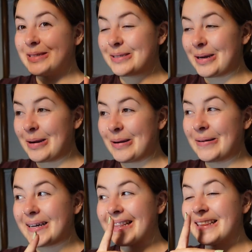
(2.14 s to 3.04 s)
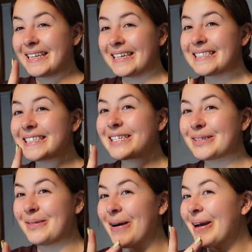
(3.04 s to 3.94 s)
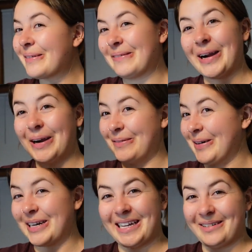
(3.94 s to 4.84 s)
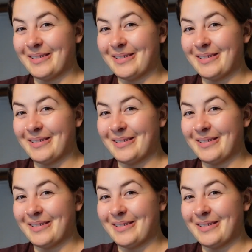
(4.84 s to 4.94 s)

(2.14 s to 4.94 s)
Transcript: so this is what we're working